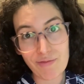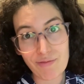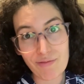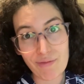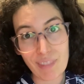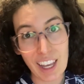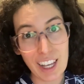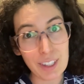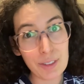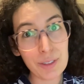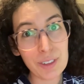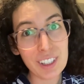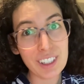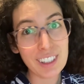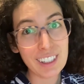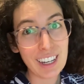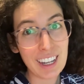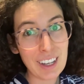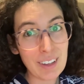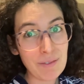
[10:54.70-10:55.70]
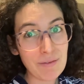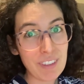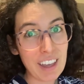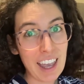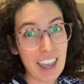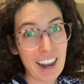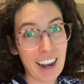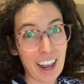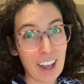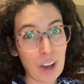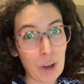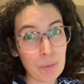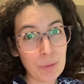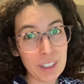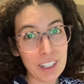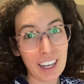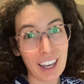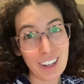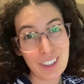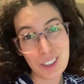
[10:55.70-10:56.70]
Thanks for listening, and I hope to
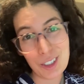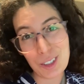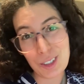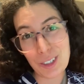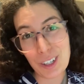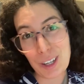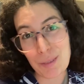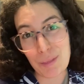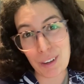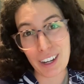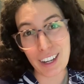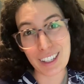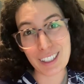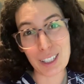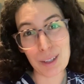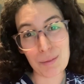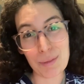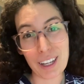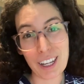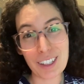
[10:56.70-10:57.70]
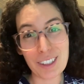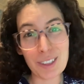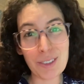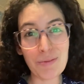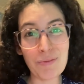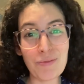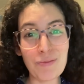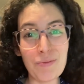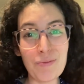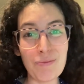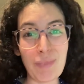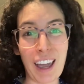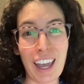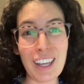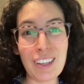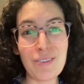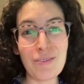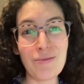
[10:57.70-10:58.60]
catch you in my next update. Bye.